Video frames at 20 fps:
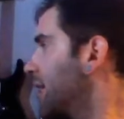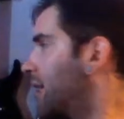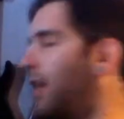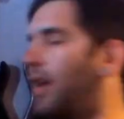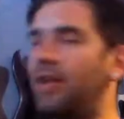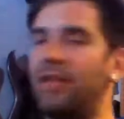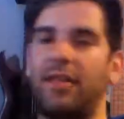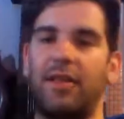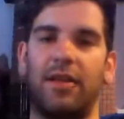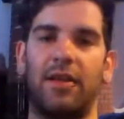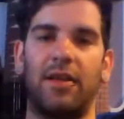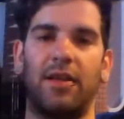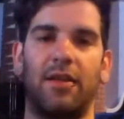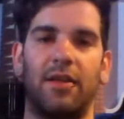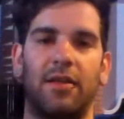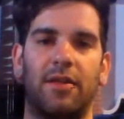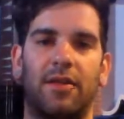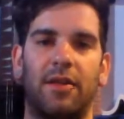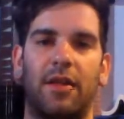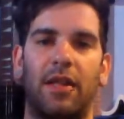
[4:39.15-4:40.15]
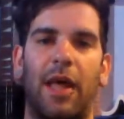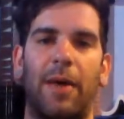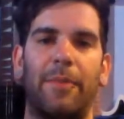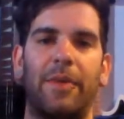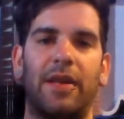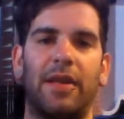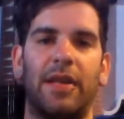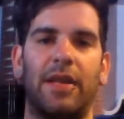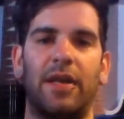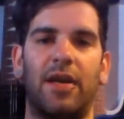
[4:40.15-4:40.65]
say the
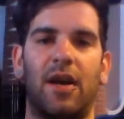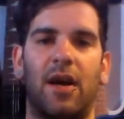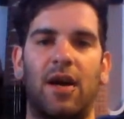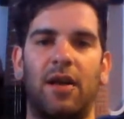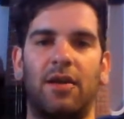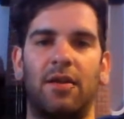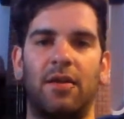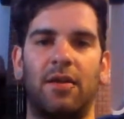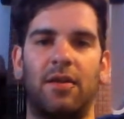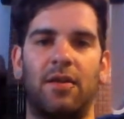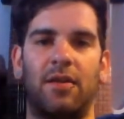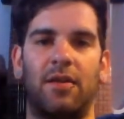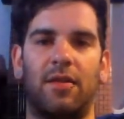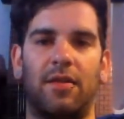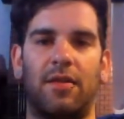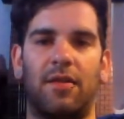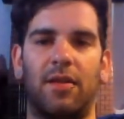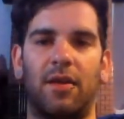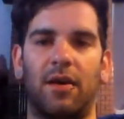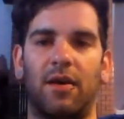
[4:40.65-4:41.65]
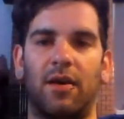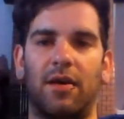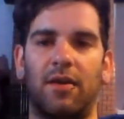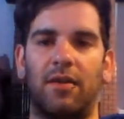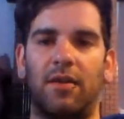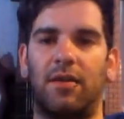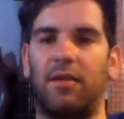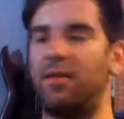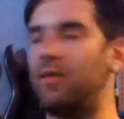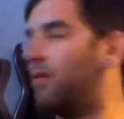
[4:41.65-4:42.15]
Lemon Neon that
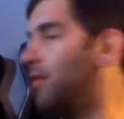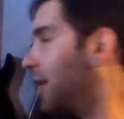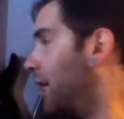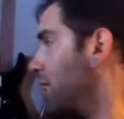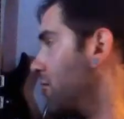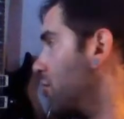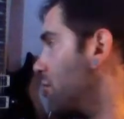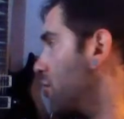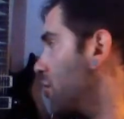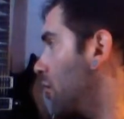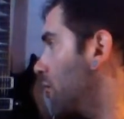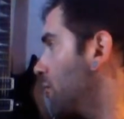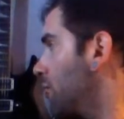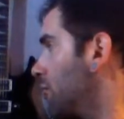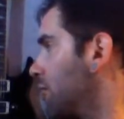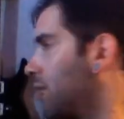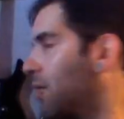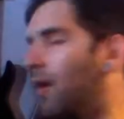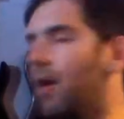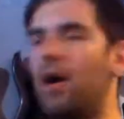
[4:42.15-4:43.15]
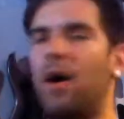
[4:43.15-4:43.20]
I just showed you,